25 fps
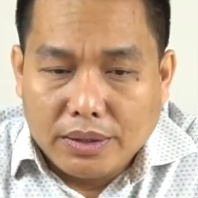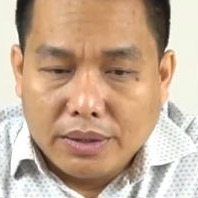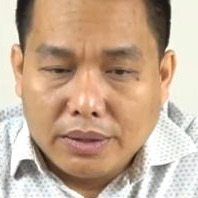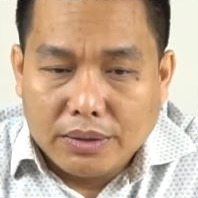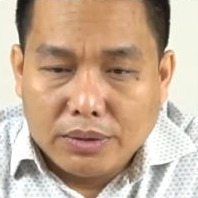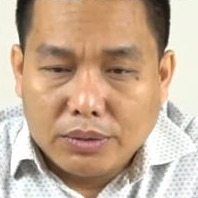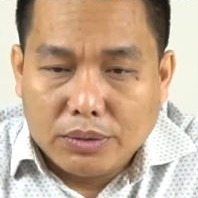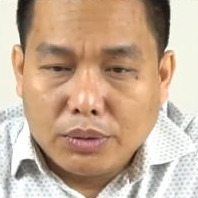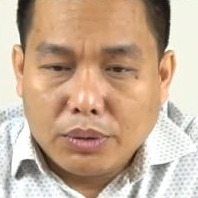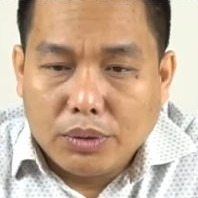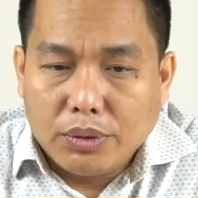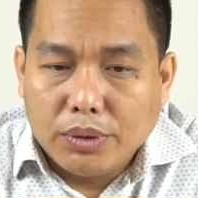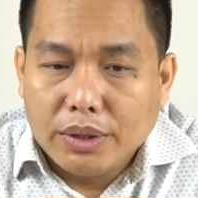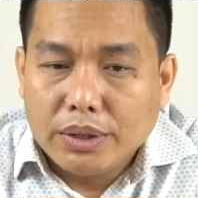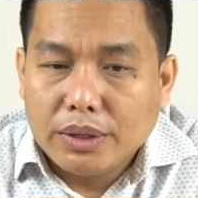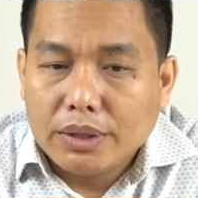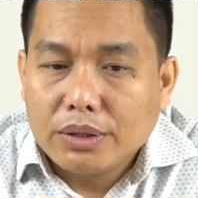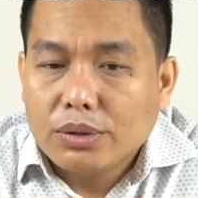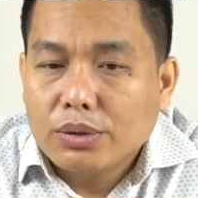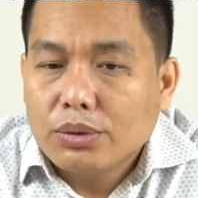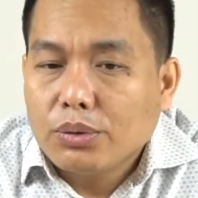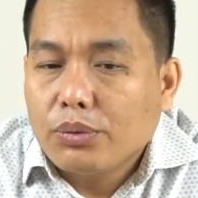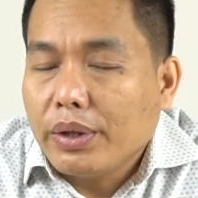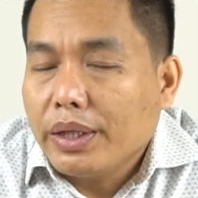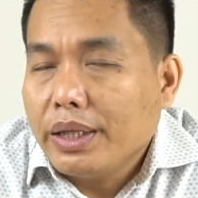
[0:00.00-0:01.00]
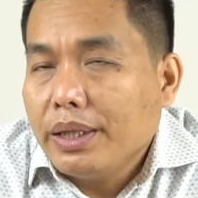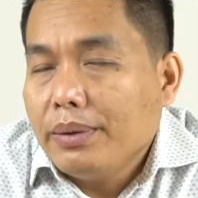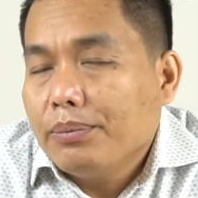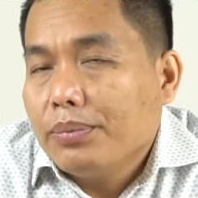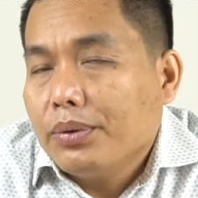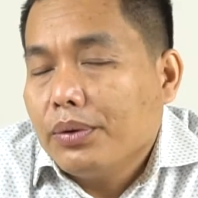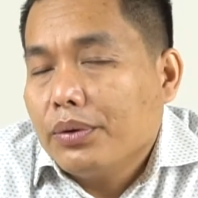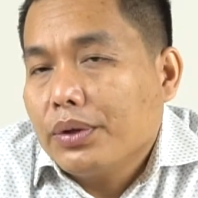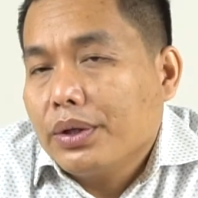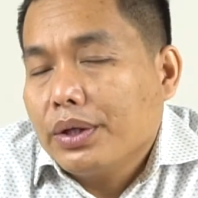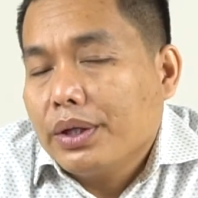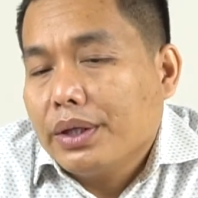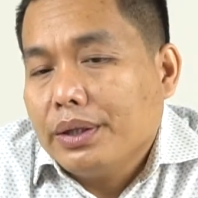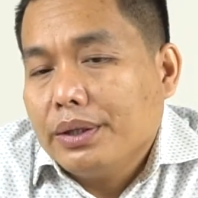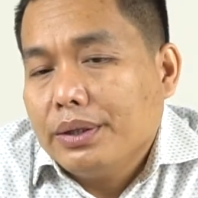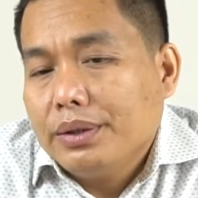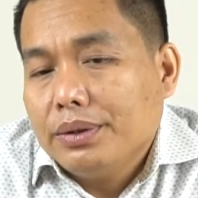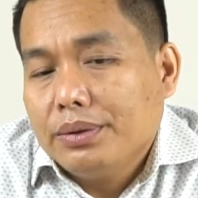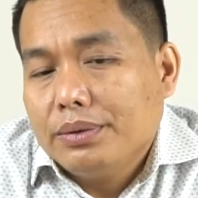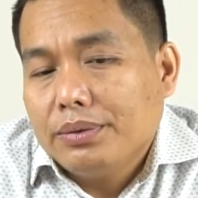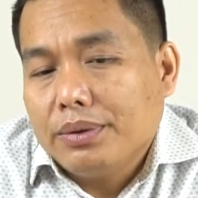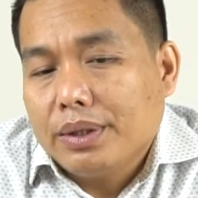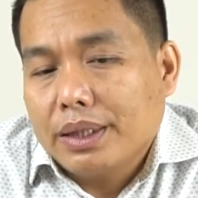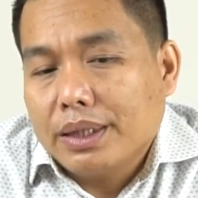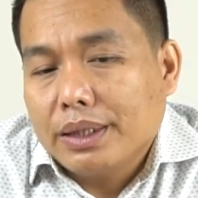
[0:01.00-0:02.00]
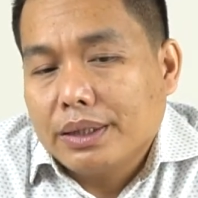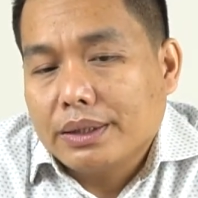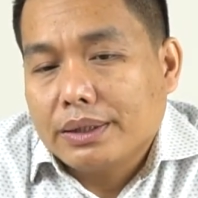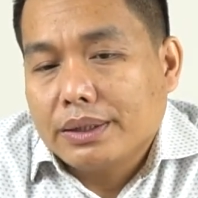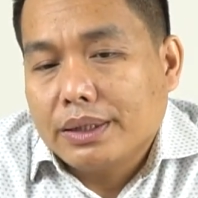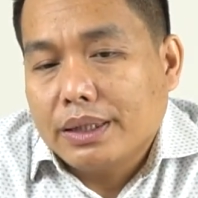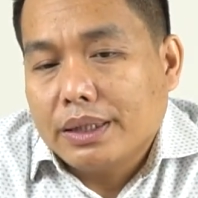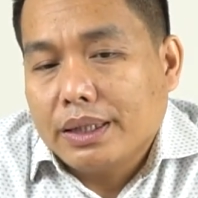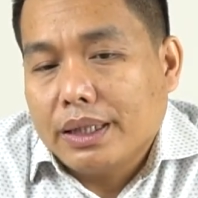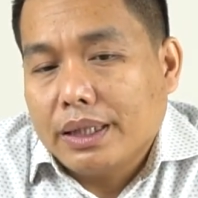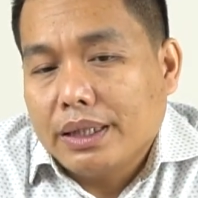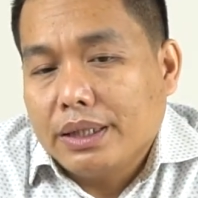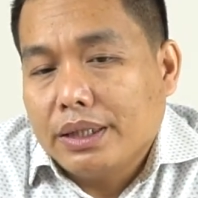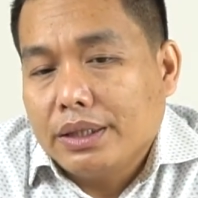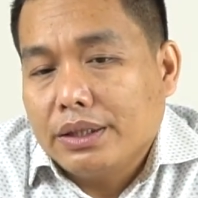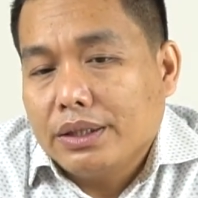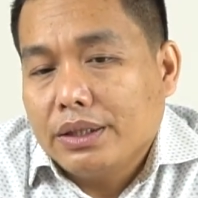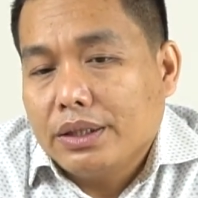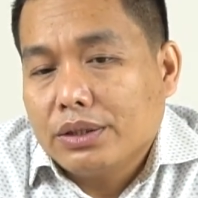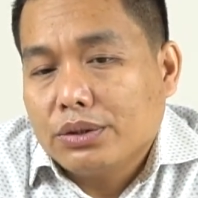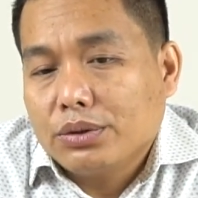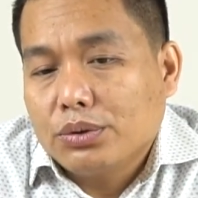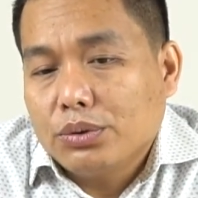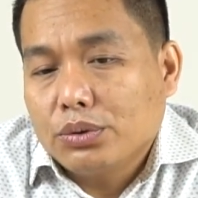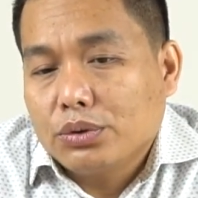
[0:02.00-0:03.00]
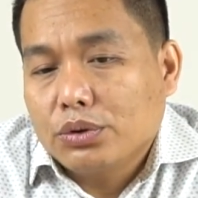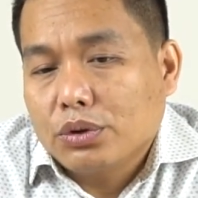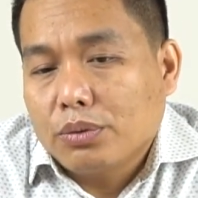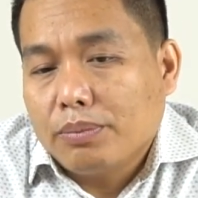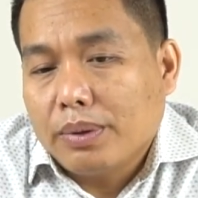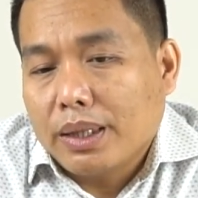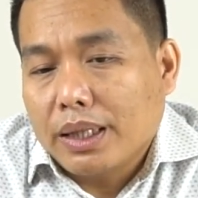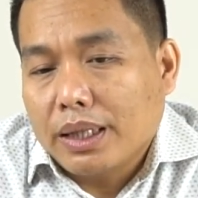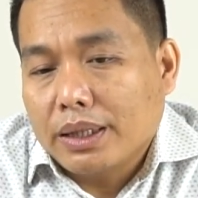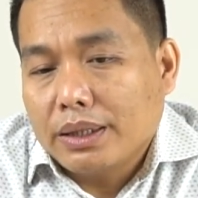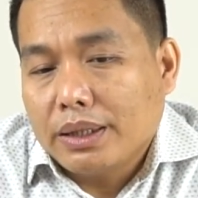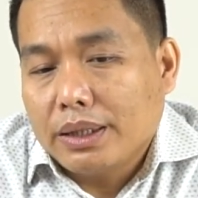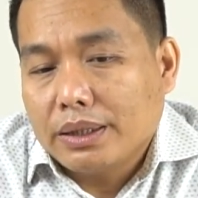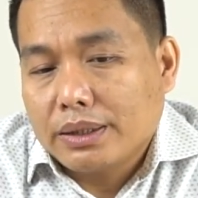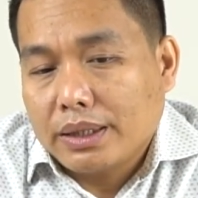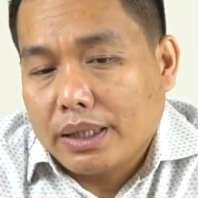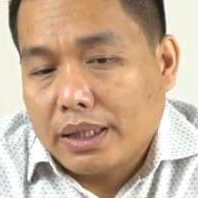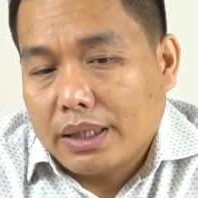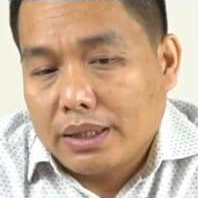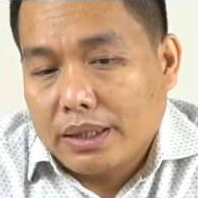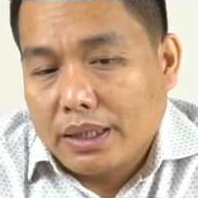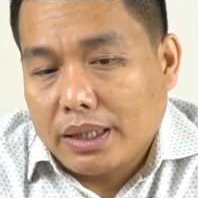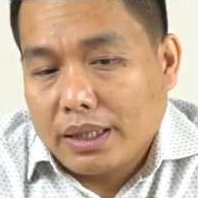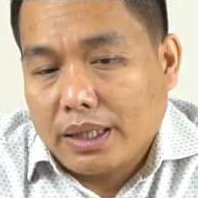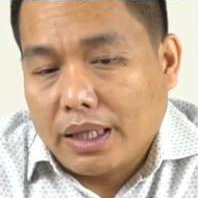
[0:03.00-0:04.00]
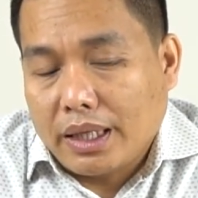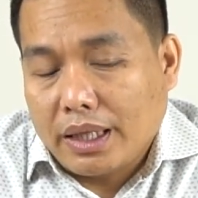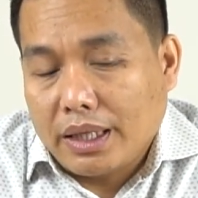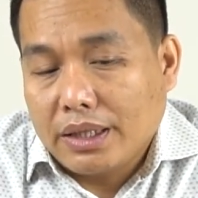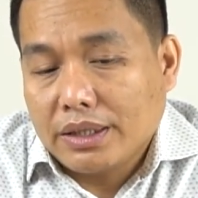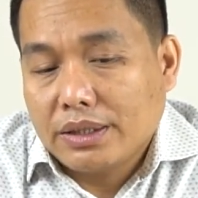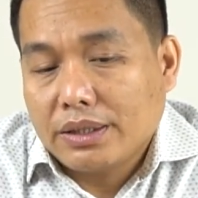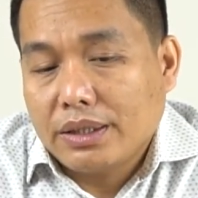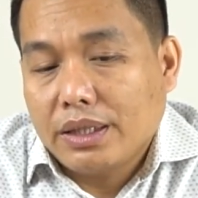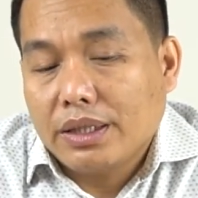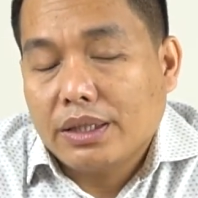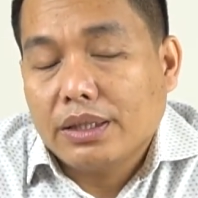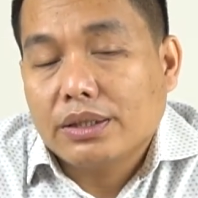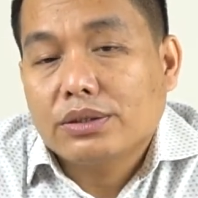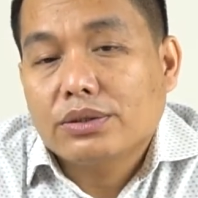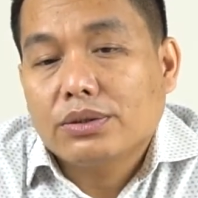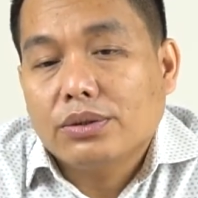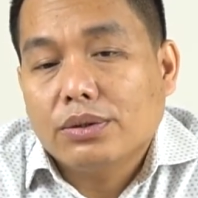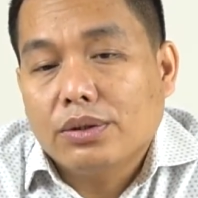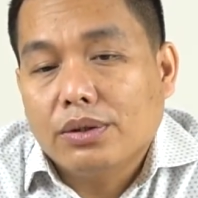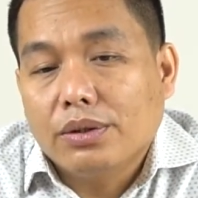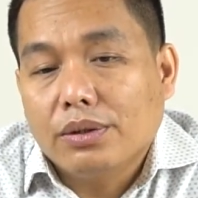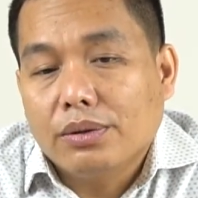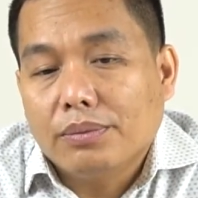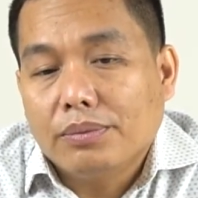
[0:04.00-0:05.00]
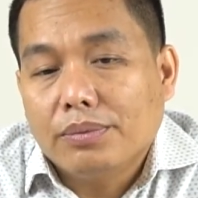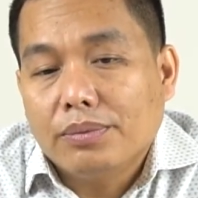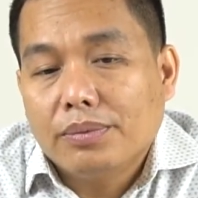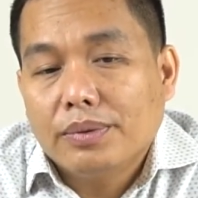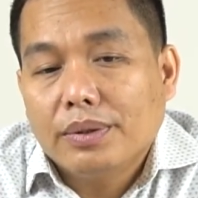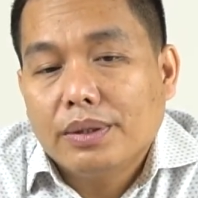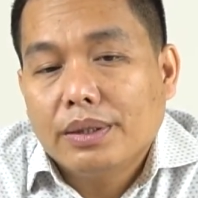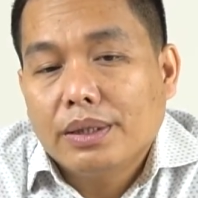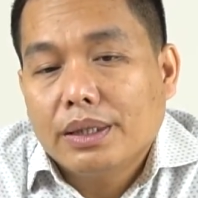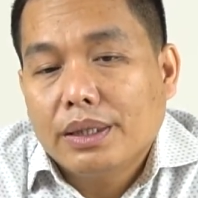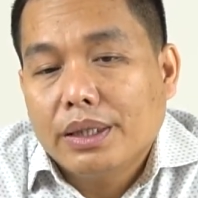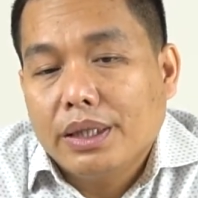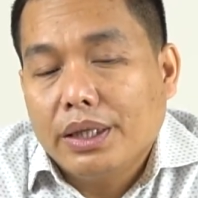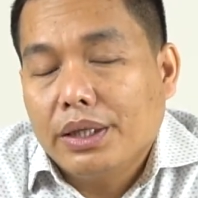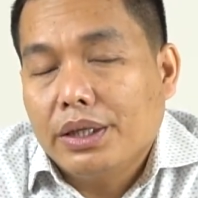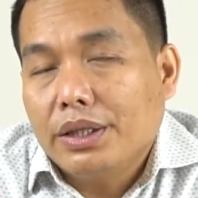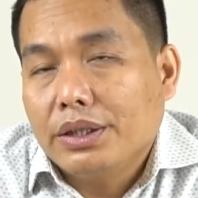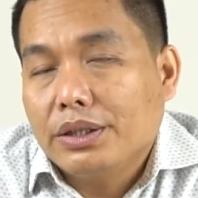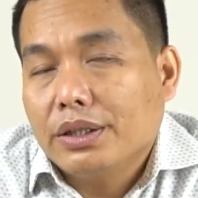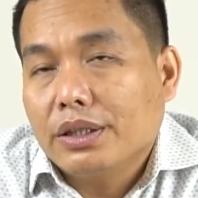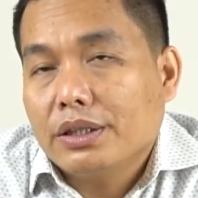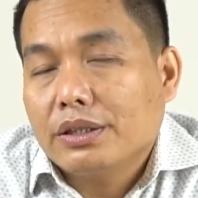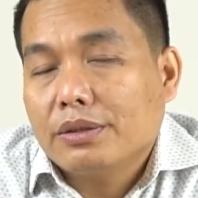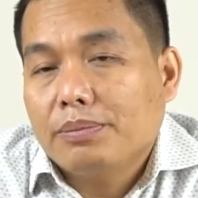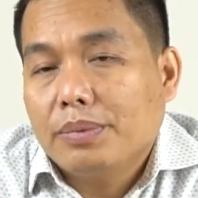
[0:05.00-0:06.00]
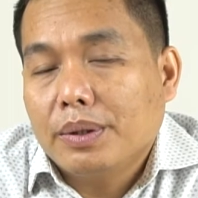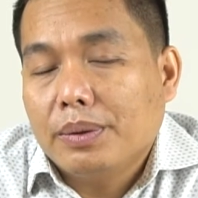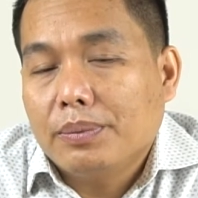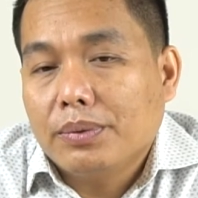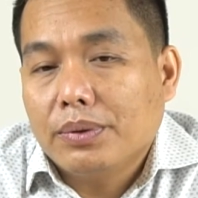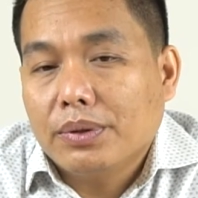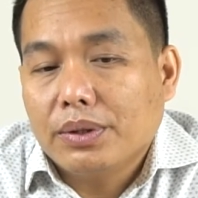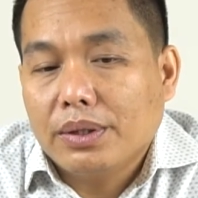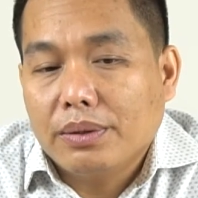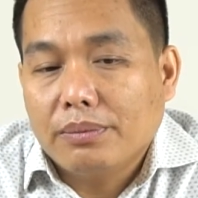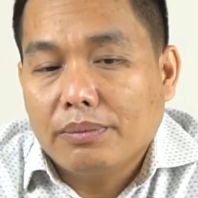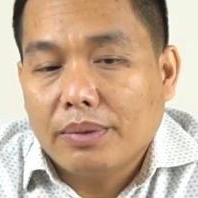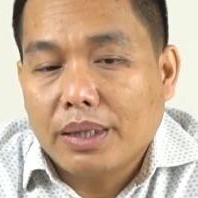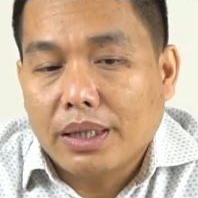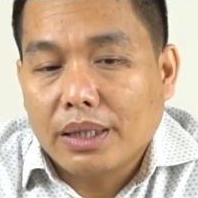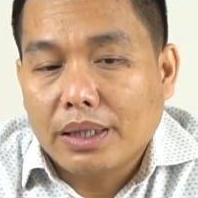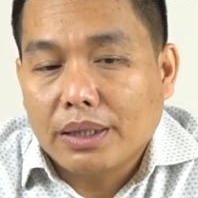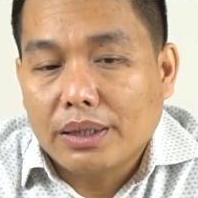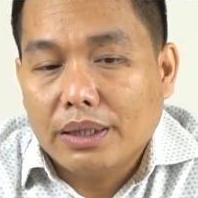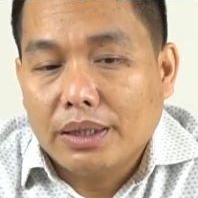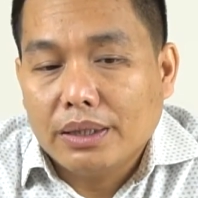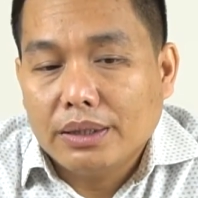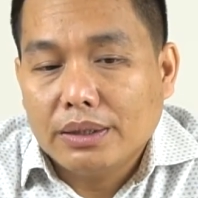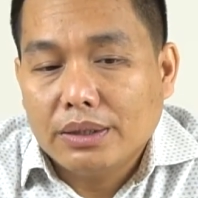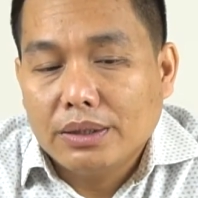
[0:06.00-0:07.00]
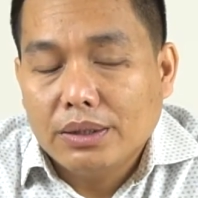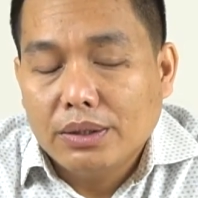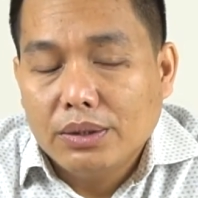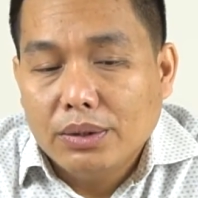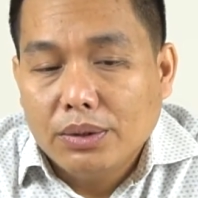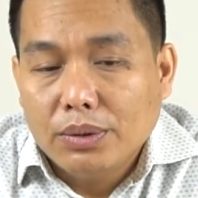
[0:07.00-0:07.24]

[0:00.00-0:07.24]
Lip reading: So it is quite important to understand the indigenous roots of Bangladesh and the current status of indigenous people in Bangladesh.